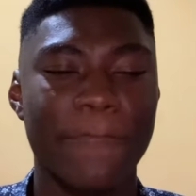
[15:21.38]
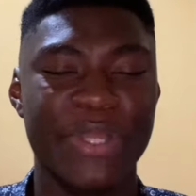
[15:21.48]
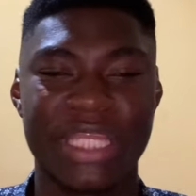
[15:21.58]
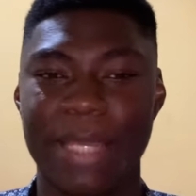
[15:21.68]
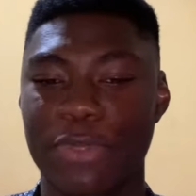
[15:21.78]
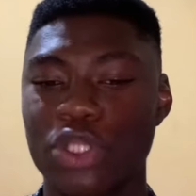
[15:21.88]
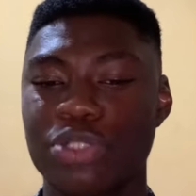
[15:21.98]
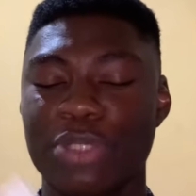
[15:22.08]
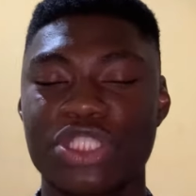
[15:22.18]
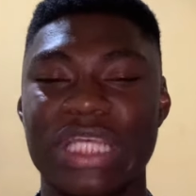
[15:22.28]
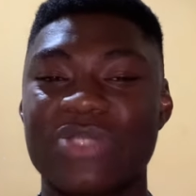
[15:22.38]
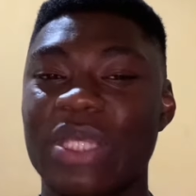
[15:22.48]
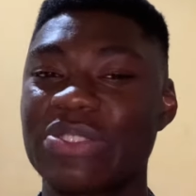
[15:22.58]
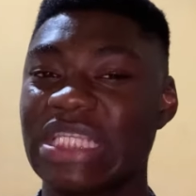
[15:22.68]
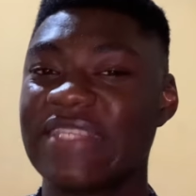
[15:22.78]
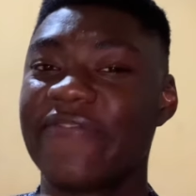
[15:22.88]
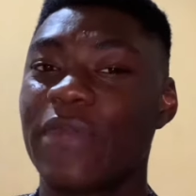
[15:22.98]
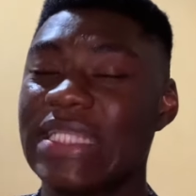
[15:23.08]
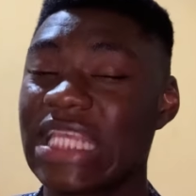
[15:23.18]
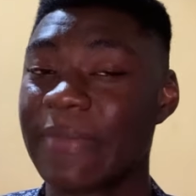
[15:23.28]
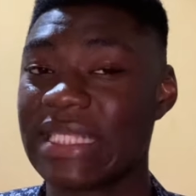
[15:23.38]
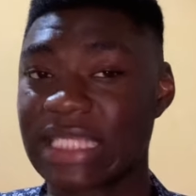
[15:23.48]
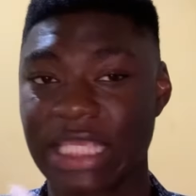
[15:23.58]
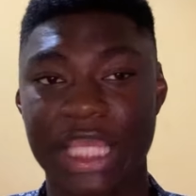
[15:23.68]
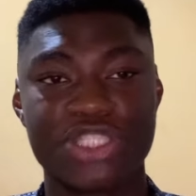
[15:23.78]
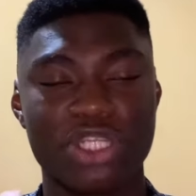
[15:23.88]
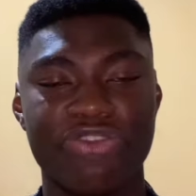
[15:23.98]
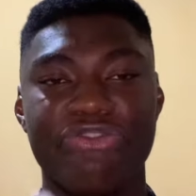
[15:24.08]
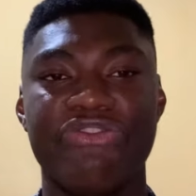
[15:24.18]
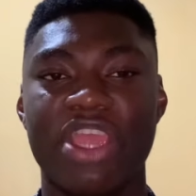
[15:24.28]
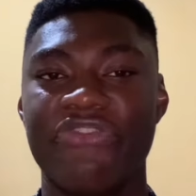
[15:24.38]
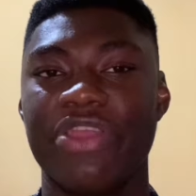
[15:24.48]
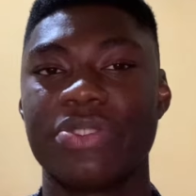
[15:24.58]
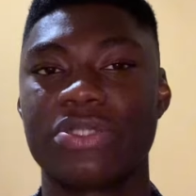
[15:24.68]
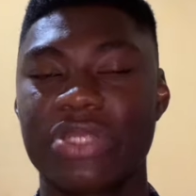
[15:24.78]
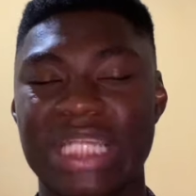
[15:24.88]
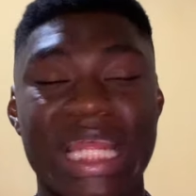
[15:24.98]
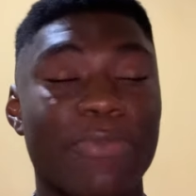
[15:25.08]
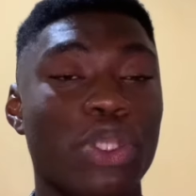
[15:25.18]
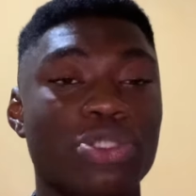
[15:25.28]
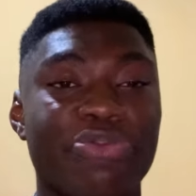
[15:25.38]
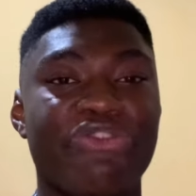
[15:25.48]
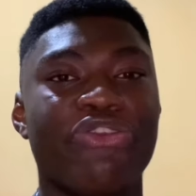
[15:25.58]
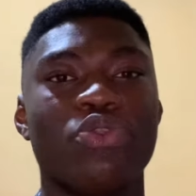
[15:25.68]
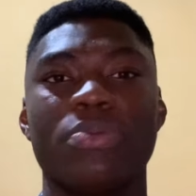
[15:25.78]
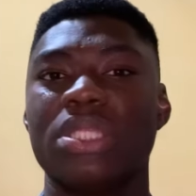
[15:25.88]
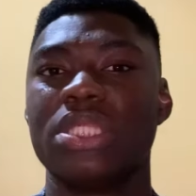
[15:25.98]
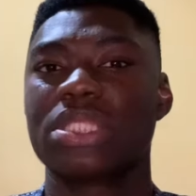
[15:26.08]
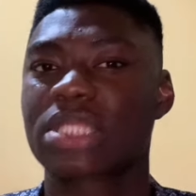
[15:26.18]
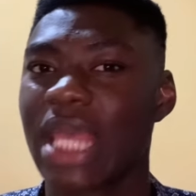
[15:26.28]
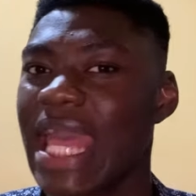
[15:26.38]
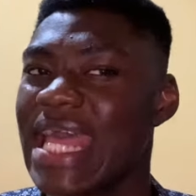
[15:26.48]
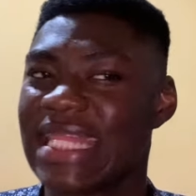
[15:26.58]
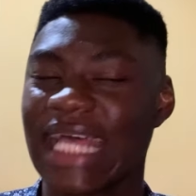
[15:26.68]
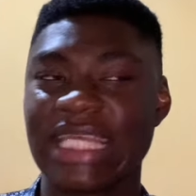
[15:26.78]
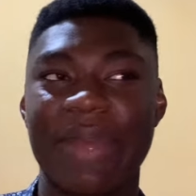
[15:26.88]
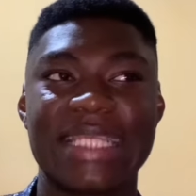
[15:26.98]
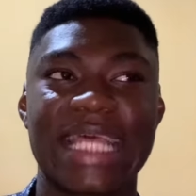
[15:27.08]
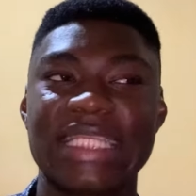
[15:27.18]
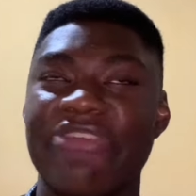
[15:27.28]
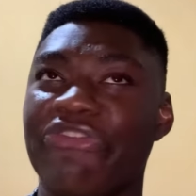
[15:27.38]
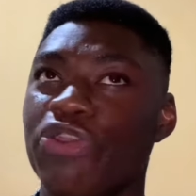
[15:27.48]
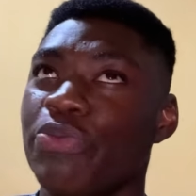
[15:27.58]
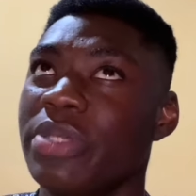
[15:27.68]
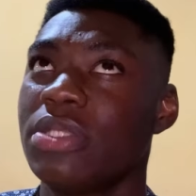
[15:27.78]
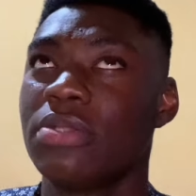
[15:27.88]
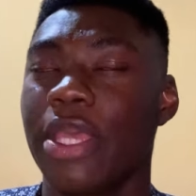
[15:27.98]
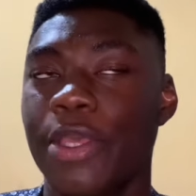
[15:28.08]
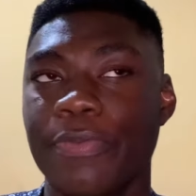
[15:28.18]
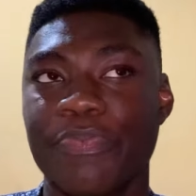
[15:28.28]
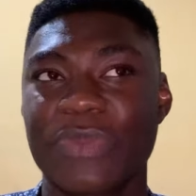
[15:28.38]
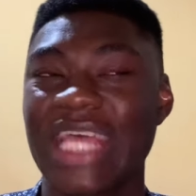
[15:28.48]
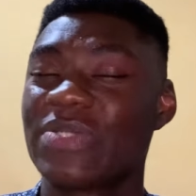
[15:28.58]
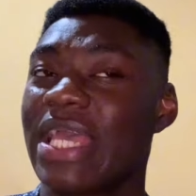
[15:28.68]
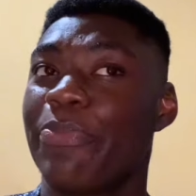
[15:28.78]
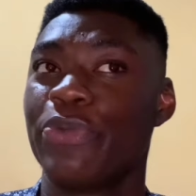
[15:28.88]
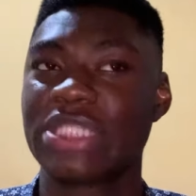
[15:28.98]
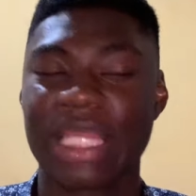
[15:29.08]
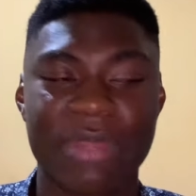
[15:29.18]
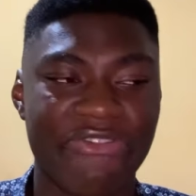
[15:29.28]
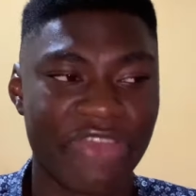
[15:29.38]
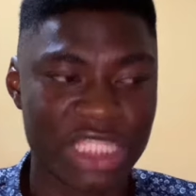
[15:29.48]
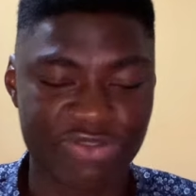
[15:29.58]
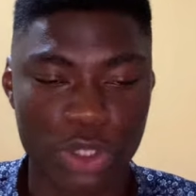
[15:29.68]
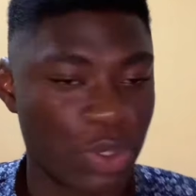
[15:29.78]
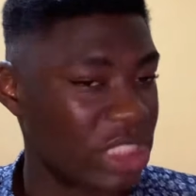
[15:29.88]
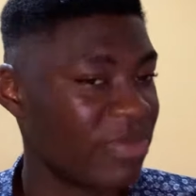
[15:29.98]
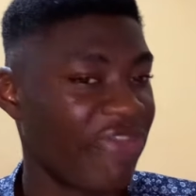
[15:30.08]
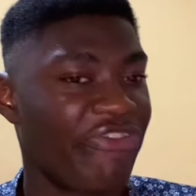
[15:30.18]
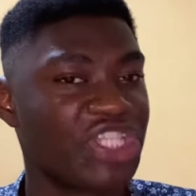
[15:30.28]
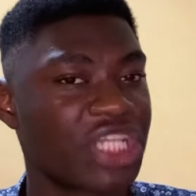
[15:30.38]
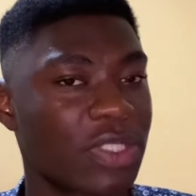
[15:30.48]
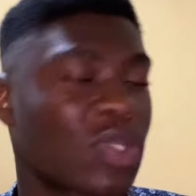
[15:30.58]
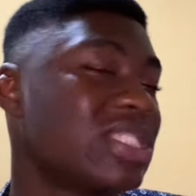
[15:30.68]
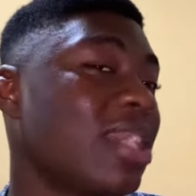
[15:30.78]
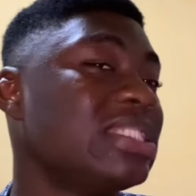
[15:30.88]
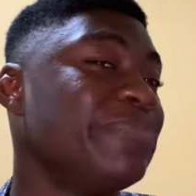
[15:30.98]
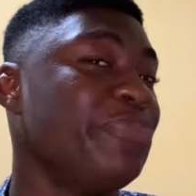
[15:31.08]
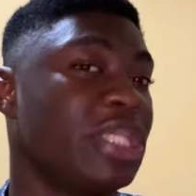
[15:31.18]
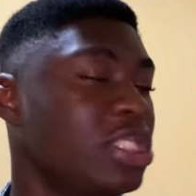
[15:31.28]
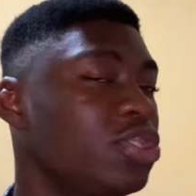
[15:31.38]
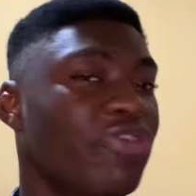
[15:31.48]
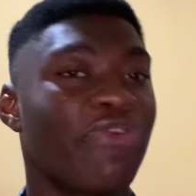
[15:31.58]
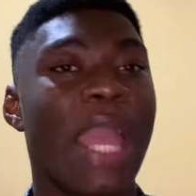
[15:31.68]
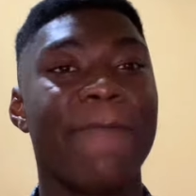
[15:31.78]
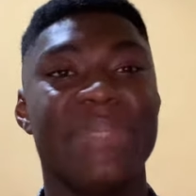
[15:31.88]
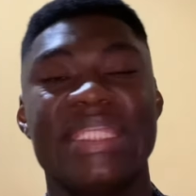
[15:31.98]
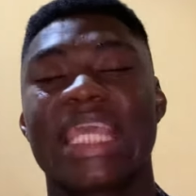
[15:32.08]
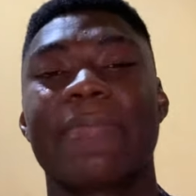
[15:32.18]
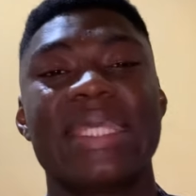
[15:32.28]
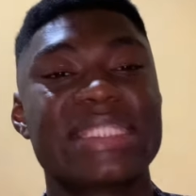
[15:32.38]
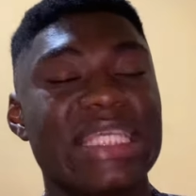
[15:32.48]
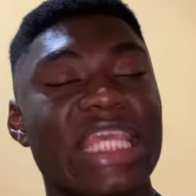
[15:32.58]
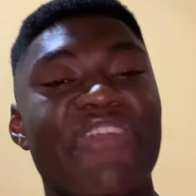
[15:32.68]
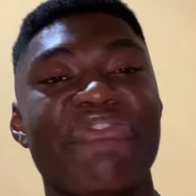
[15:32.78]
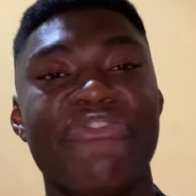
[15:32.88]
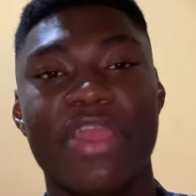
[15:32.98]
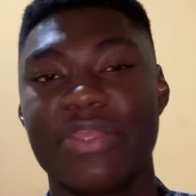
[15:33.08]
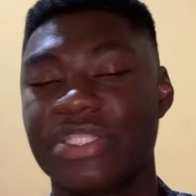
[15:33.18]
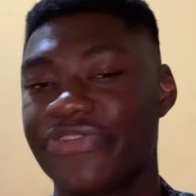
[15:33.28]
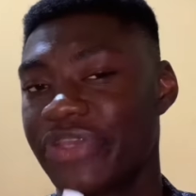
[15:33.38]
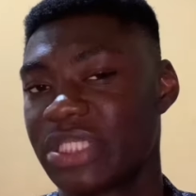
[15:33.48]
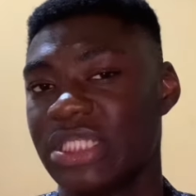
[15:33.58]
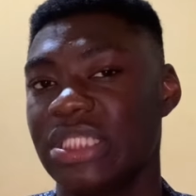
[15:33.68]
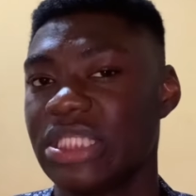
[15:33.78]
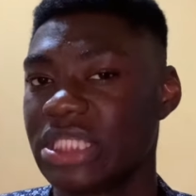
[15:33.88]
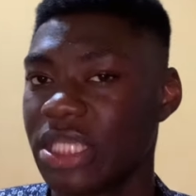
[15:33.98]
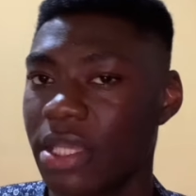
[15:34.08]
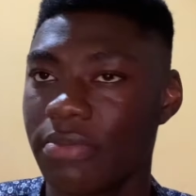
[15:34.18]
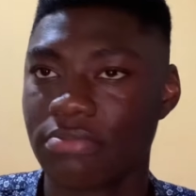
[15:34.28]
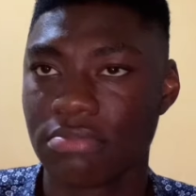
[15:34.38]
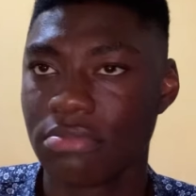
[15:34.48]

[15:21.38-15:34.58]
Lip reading: But then I'm going to make sure that 2024 I take my skincare journey very, very seriously, and I'm going to be filming it. That's how I started filming. That's why I posted my first video, which is my facials, because that was the beginning of me taking my skincare very seriously this year.